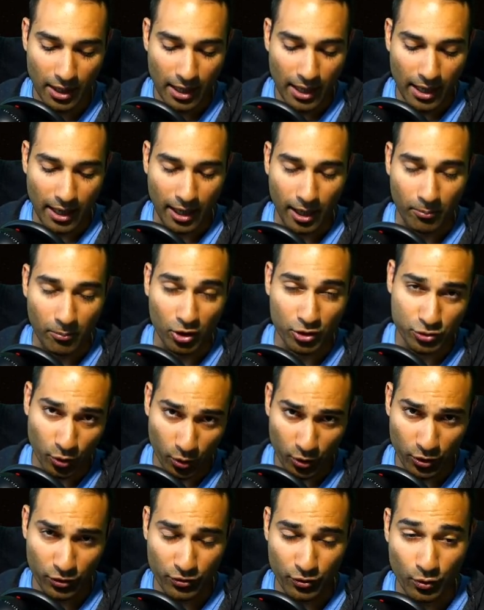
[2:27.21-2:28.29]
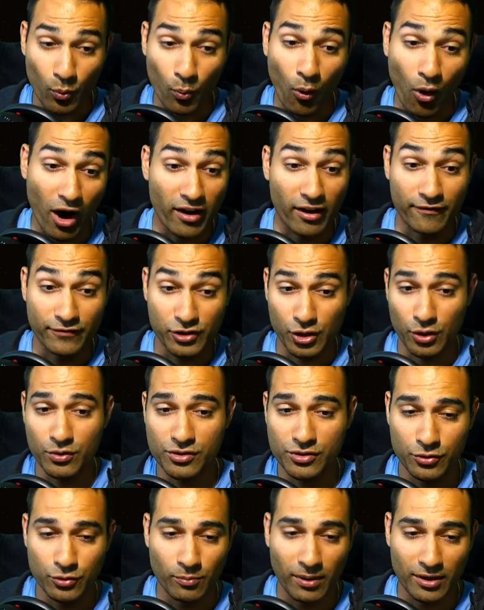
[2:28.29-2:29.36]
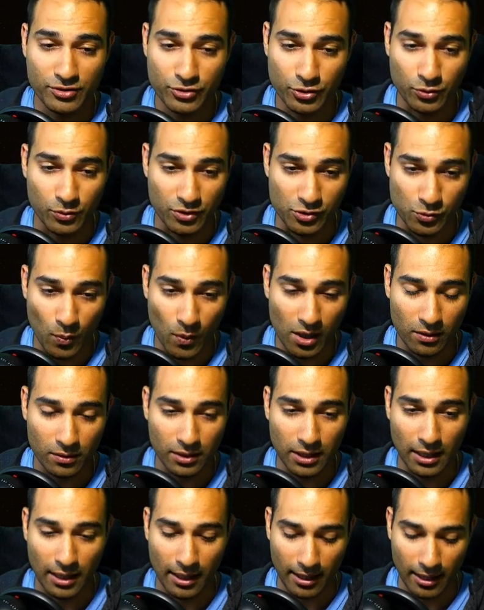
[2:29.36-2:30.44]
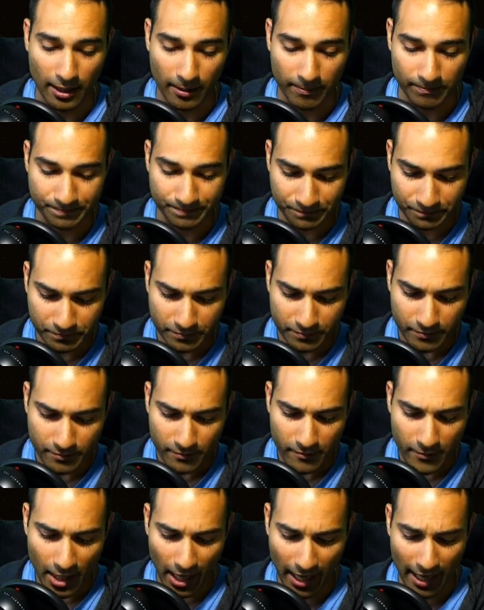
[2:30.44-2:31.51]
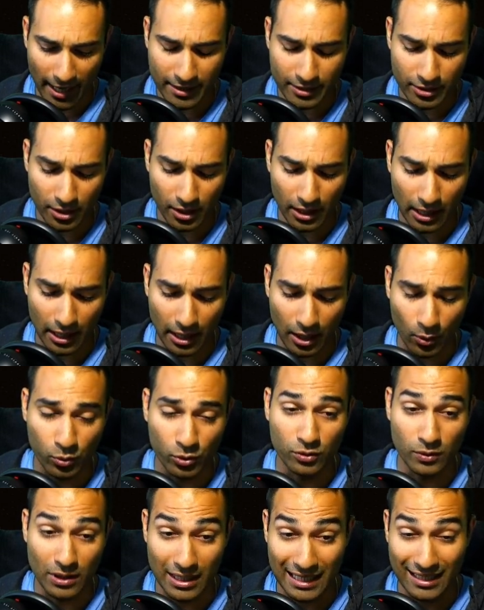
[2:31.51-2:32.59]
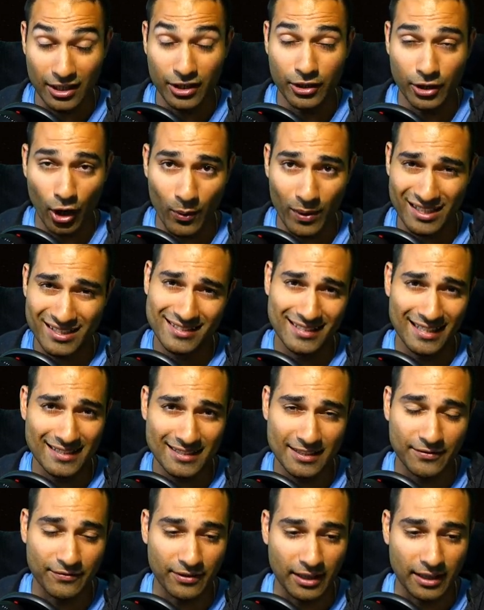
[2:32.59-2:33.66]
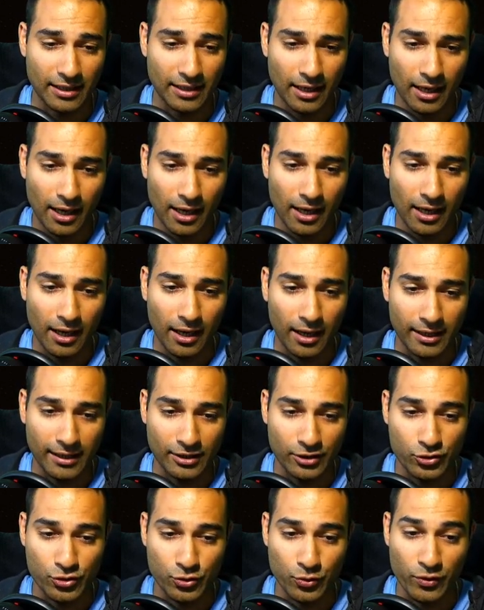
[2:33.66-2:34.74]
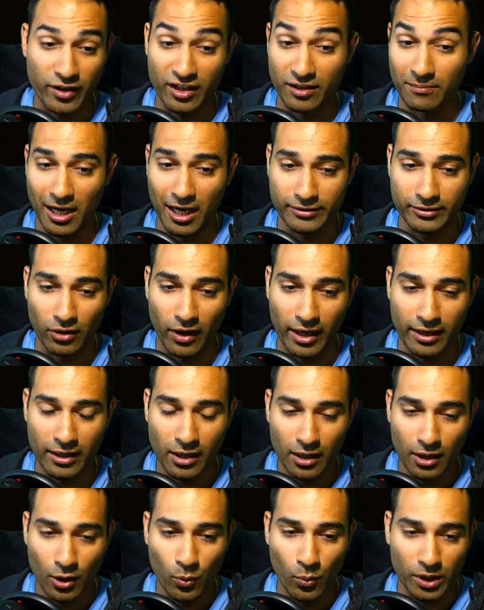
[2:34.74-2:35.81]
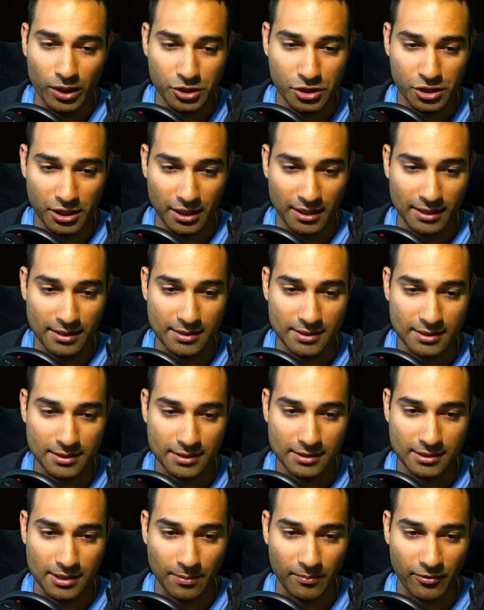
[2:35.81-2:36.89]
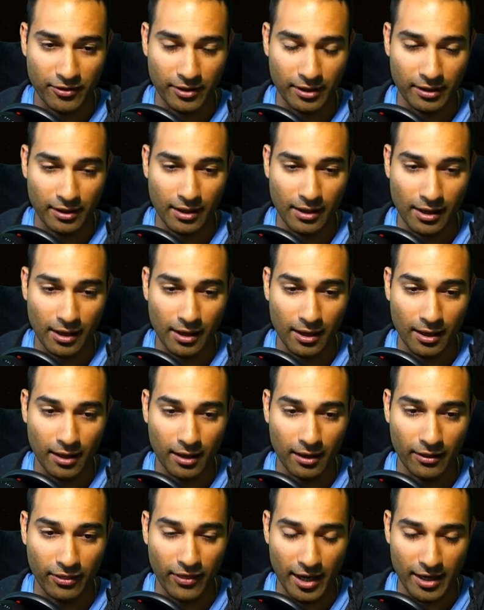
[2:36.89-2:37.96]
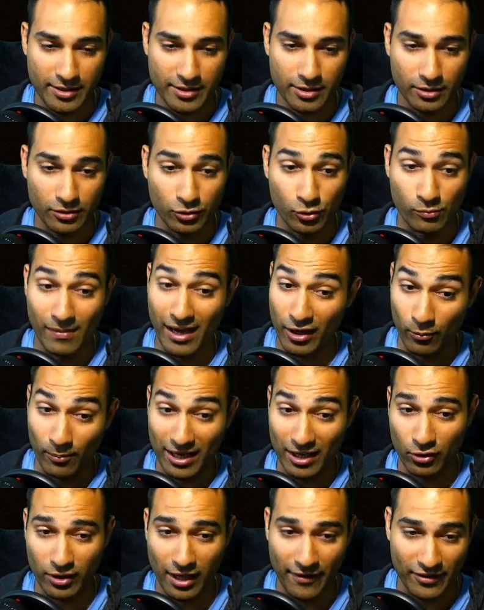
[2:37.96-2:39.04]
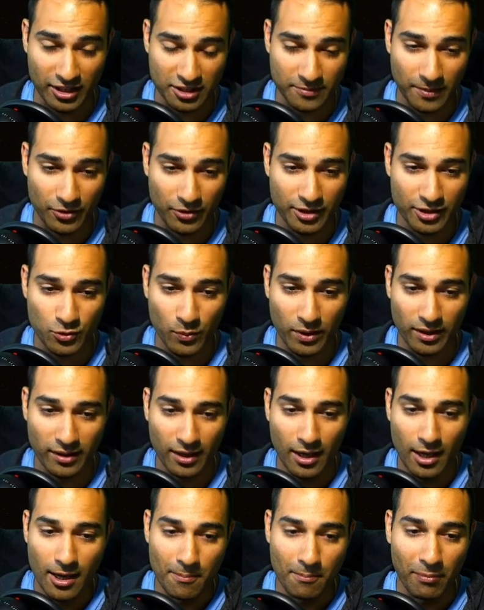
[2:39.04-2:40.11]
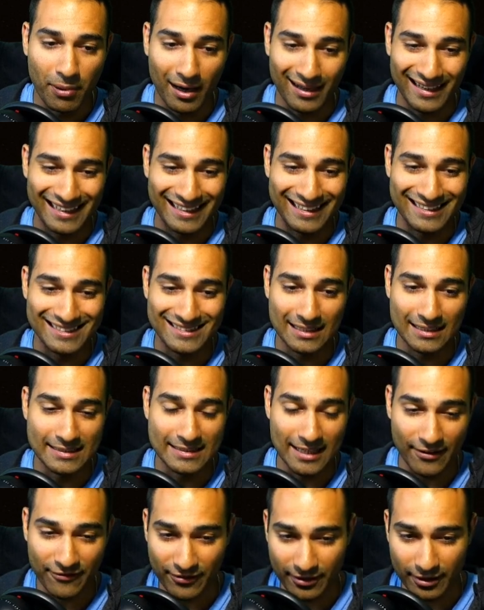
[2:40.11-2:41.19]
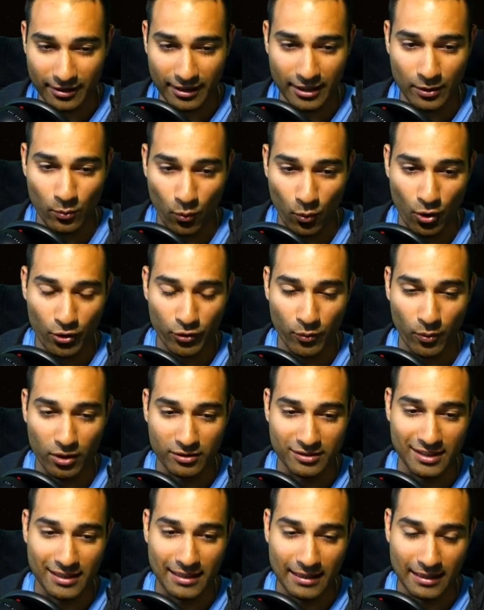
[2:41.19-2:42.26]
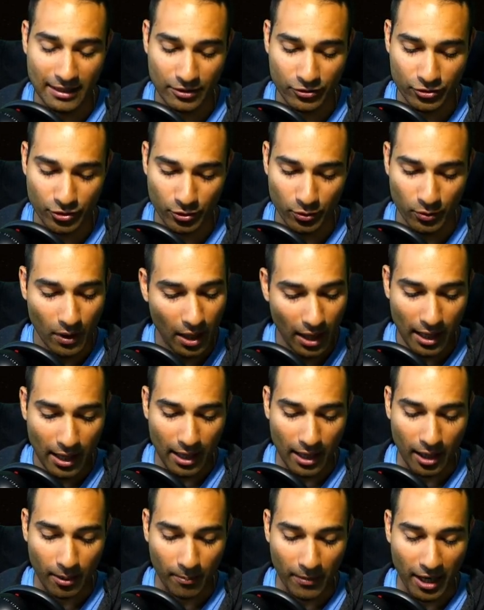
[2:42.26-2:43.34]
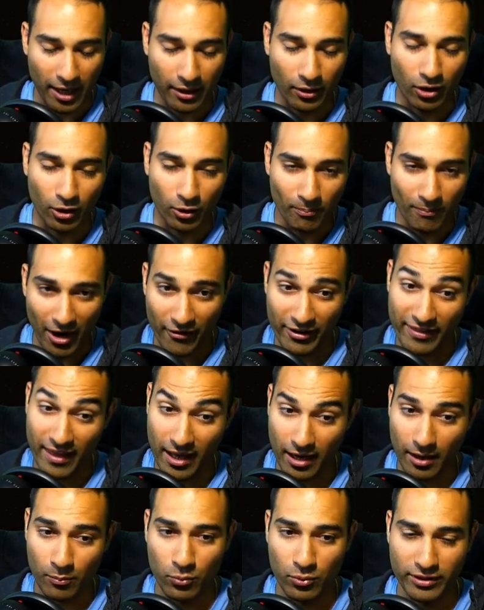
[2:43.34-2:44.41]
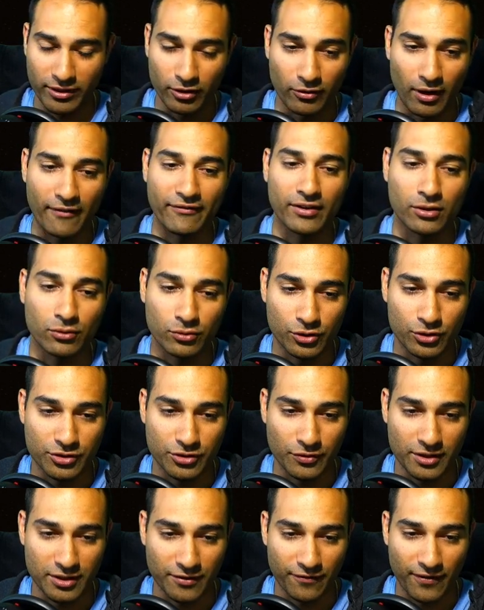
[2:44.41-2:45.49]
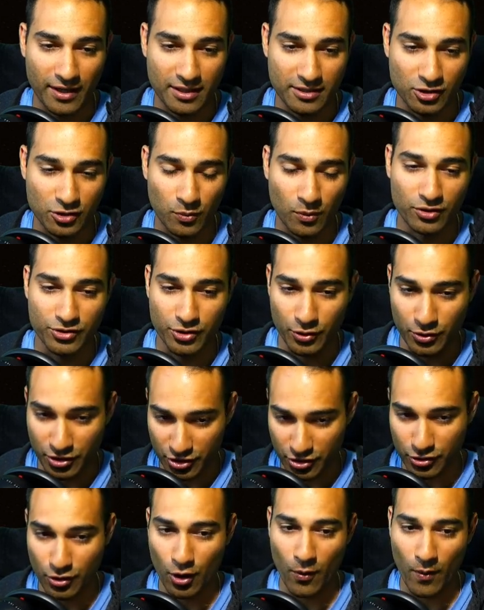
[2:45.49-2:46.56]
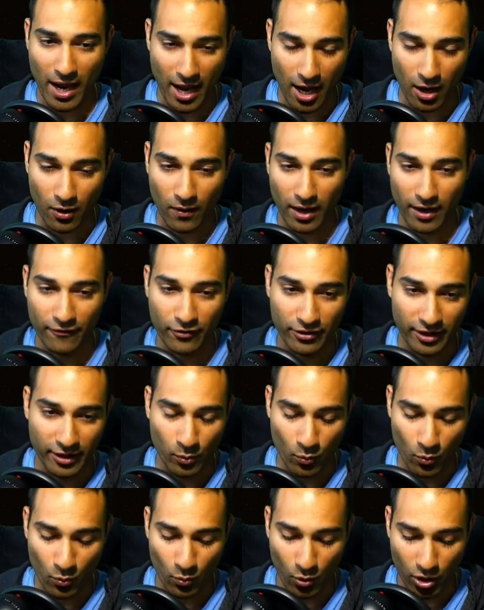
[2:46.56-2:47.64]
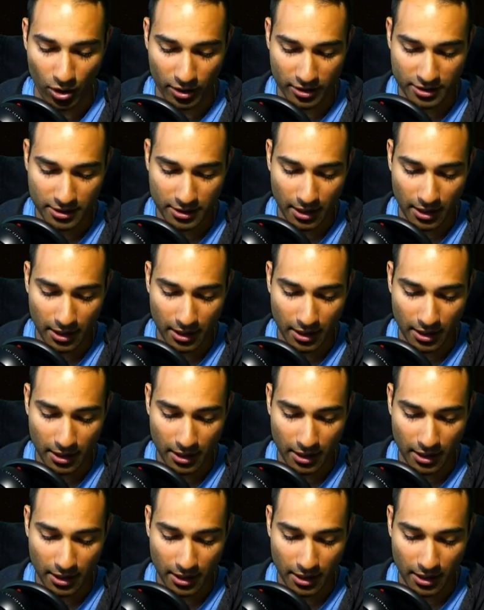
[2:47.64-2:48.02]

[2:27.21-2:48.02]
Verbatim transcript: Um, I'll talk you through why I've chosen Ubuntu as well. Um, and uh, we'll go extensively uh, into the command line, which is something uh, that you may or may not have experience with, but it is definitely worthwhile digging into. Um, and I'll marry that up with the graphical user interface as well, so you just know how everything works.